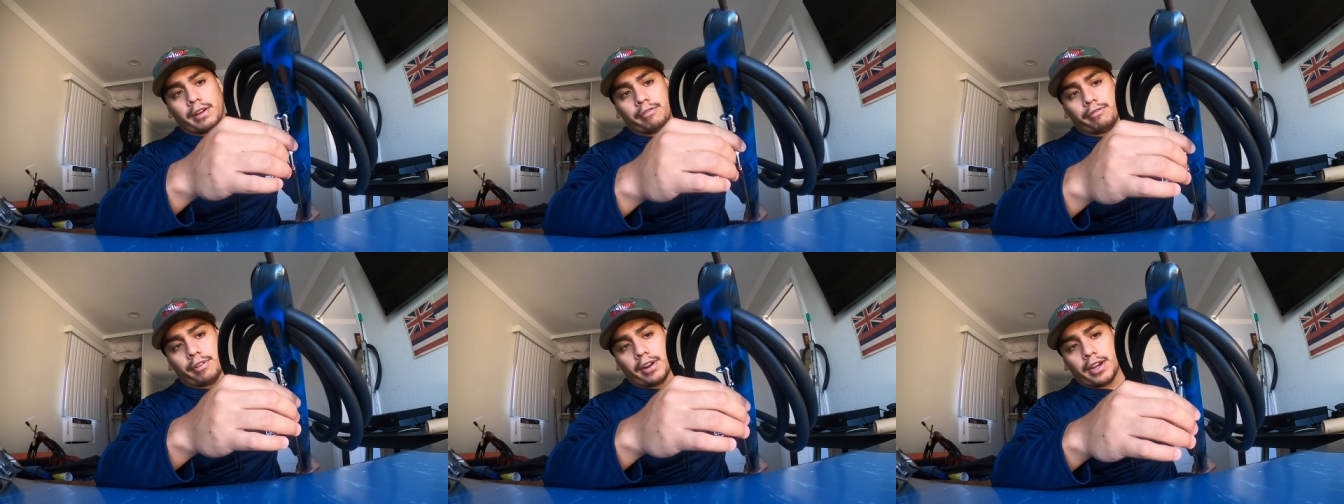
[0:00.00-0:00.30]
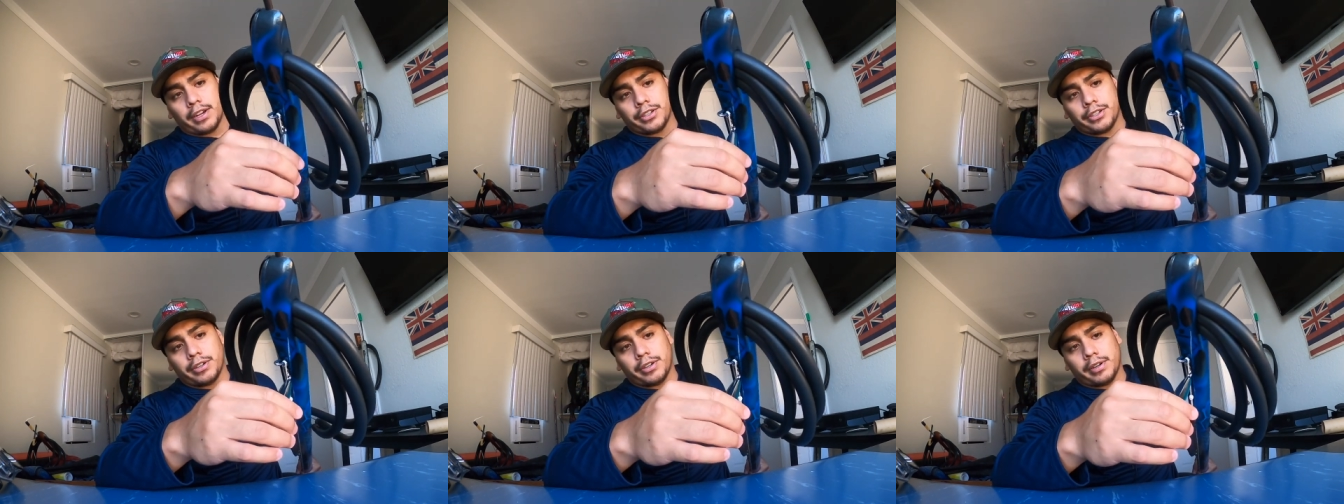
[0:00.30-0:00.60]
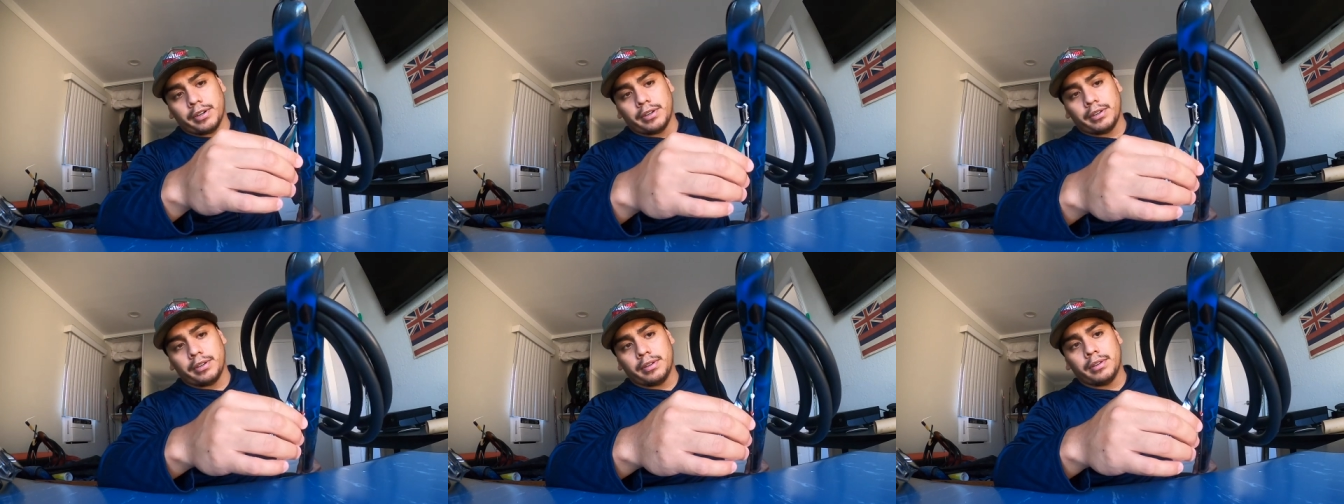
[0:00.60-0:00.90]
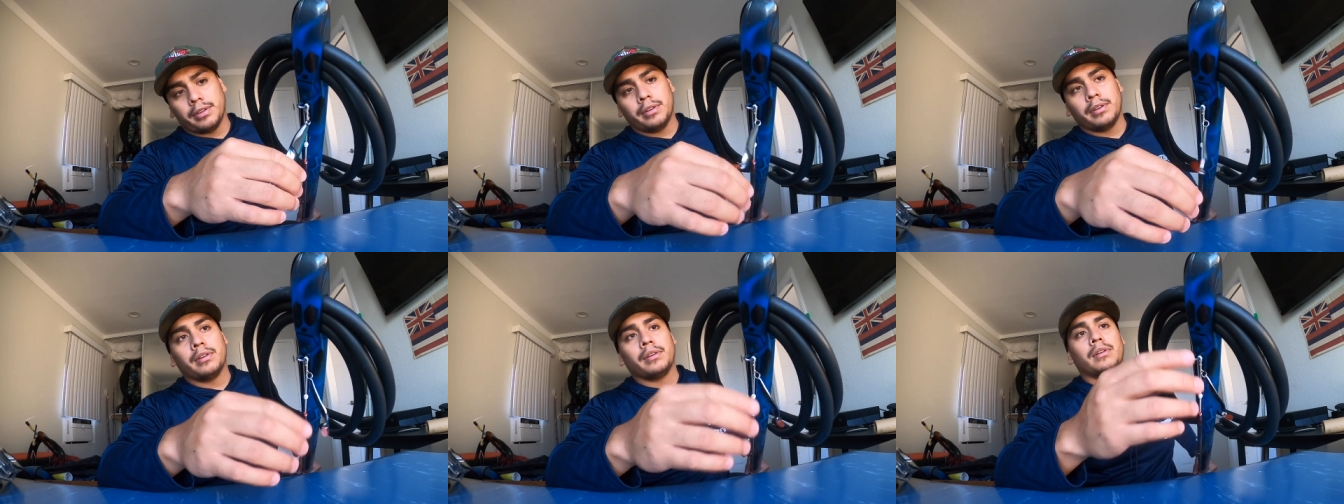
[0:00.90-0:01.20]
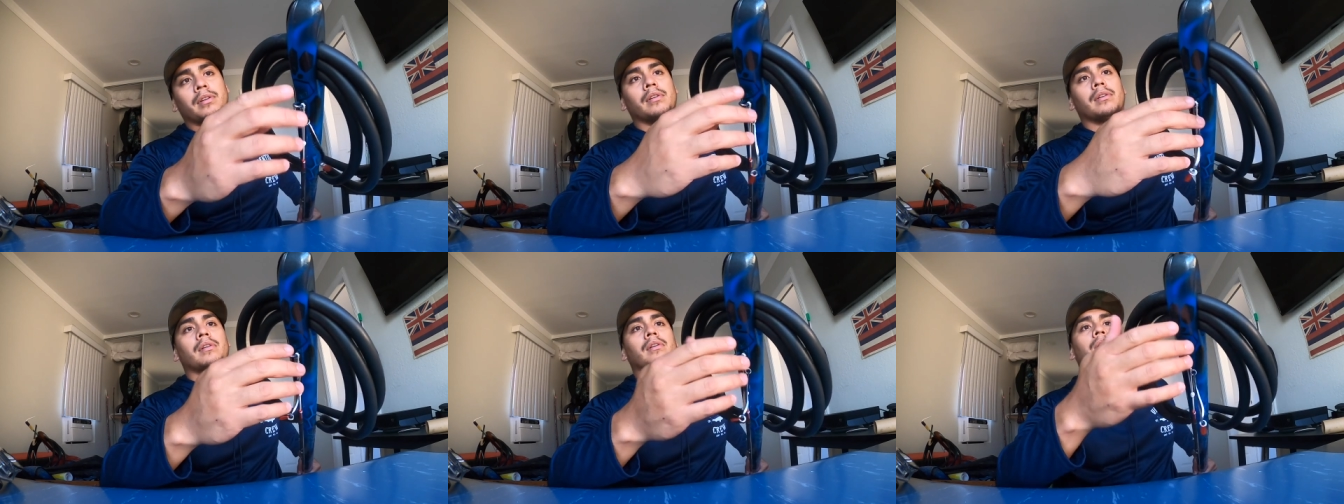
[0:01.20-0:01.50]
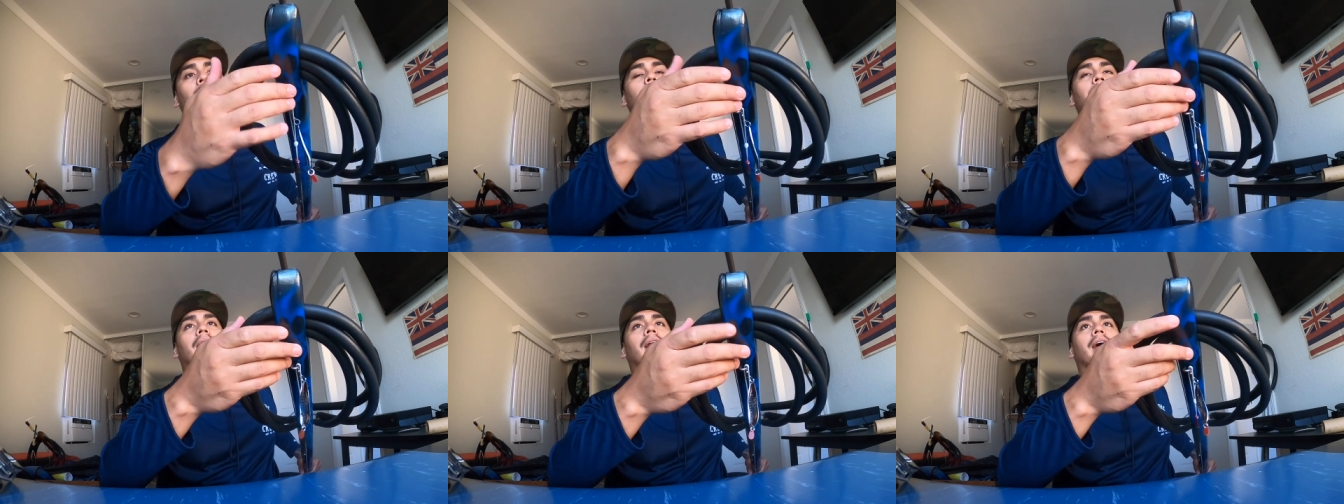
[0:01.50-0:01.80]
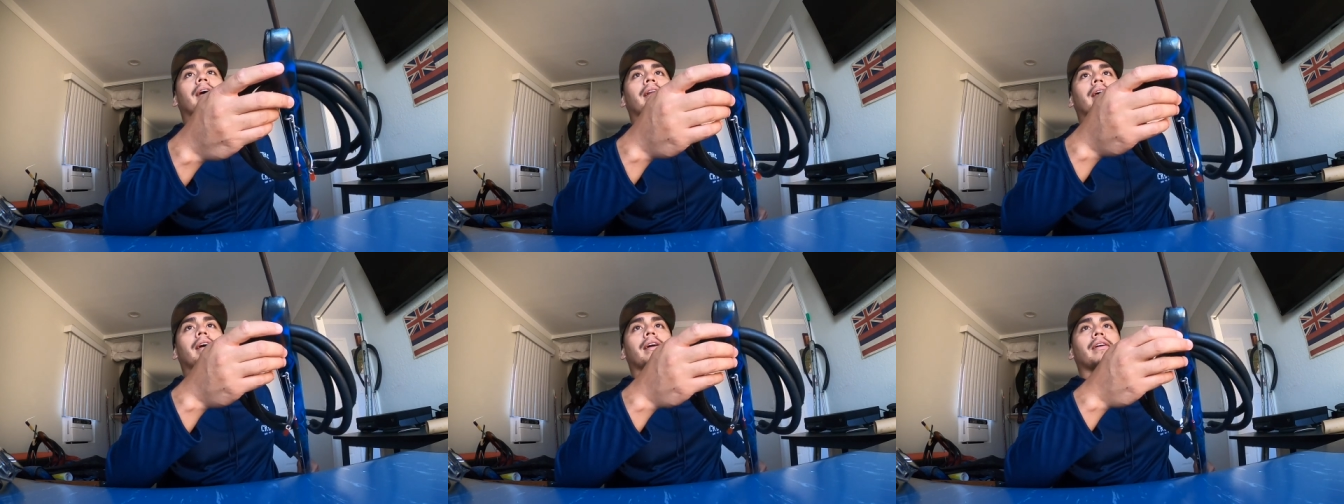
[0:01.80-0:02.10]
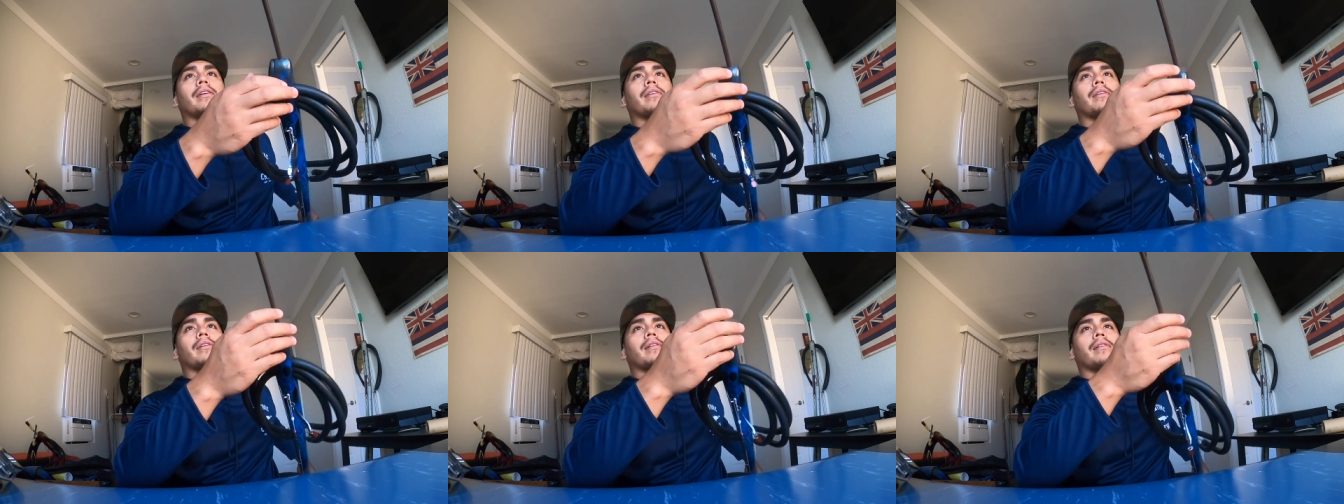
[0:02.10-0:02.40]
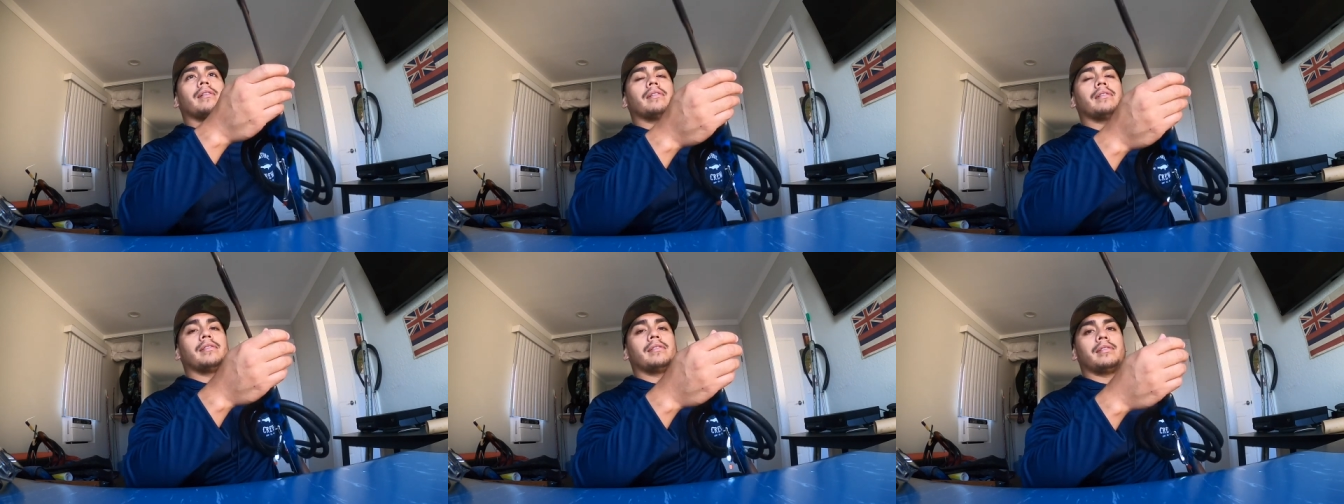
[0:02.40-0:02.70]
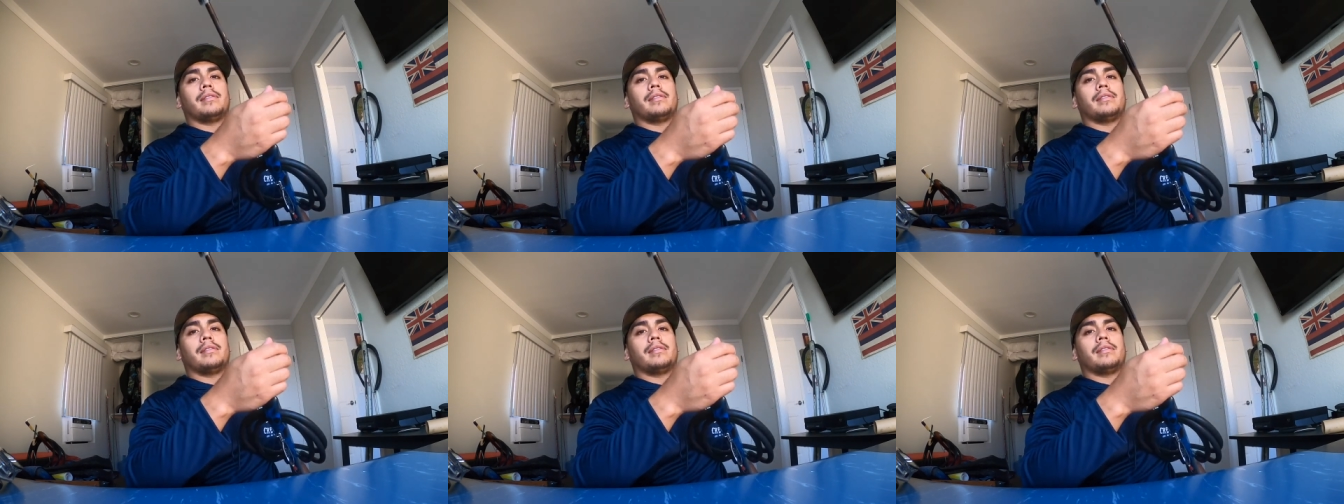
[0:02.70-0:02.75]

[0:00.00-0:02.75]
that flasher, my line anchor,